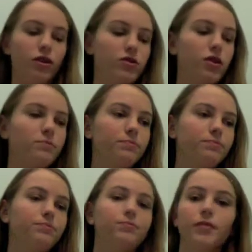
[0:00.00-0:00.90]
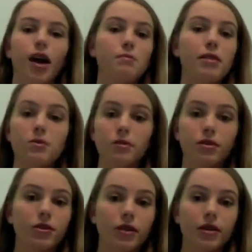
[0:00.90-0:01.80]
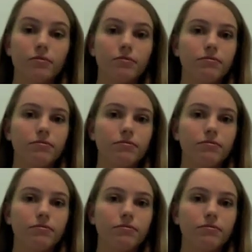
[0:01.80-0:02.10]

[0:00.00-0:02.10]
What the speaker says: So I might as well do it